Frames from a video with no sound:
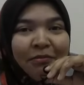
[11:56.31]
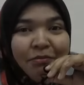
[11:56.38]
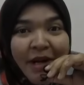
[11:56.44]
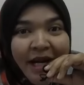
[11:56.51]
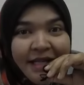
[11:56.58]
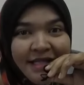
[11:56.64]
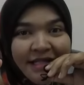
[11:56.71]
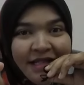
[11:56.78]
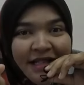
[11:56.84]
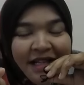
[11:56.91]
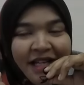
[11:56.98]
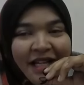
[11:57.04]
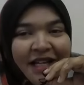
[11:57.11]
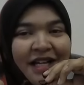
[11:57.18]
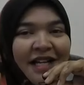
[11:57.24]
But
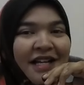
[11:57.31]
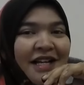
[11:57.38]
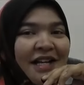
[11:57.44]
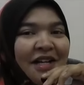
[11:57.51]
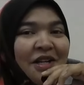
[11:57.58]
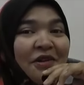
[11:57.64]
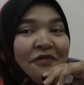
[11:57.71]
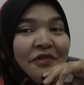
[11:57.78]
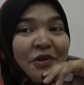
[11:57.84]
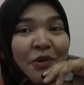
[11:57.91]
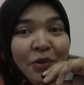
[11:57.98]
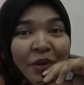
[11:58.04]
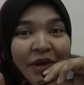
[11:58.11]
if you